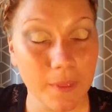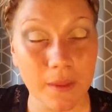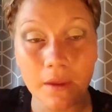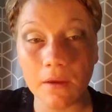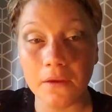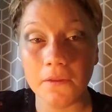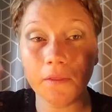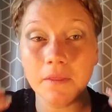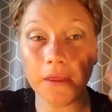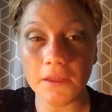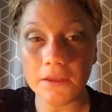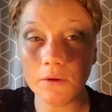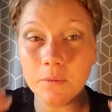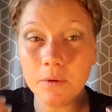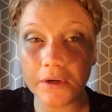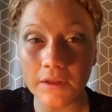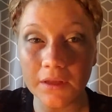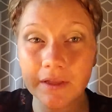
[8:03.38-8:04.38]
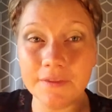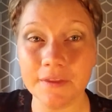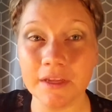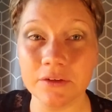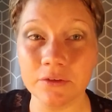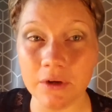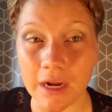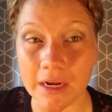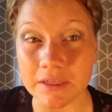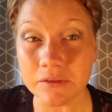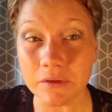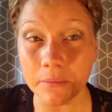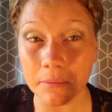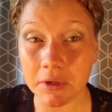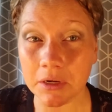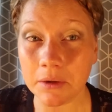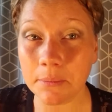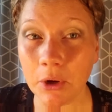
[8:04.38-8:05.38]
Then you want to let that dry. So I'm
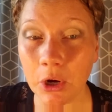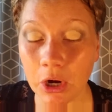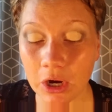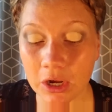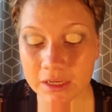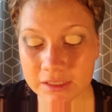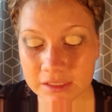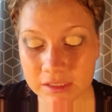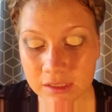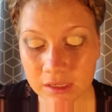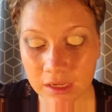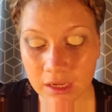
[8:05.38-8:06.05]
going to pause,